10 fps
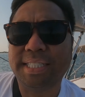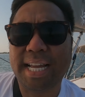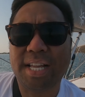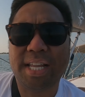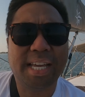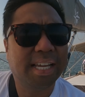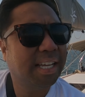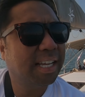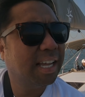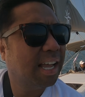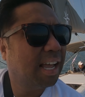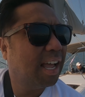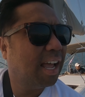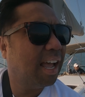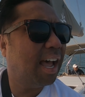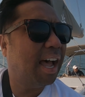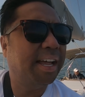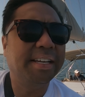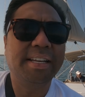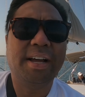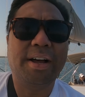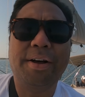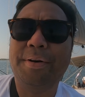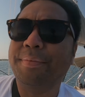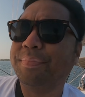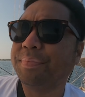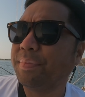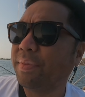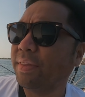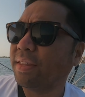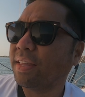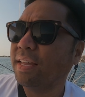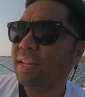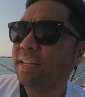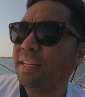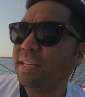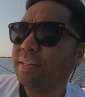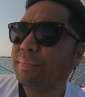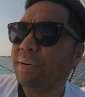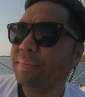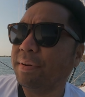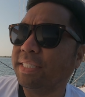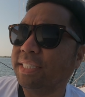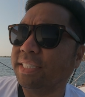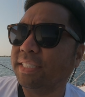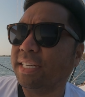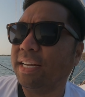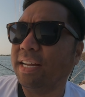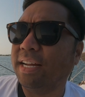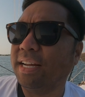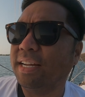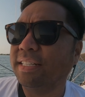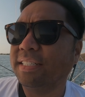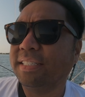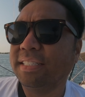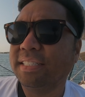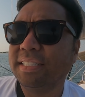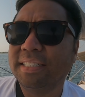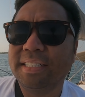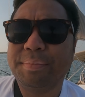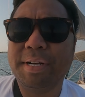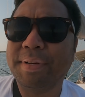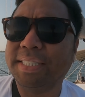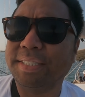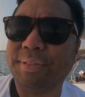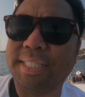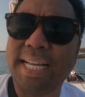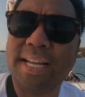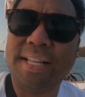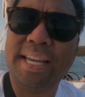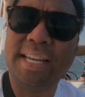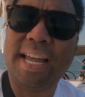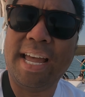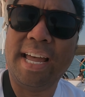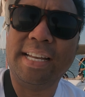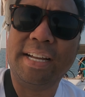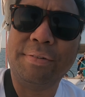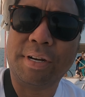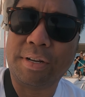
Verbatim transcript: Are sailing, and um, pretty much uh, pretty much we're sailing and uh, we're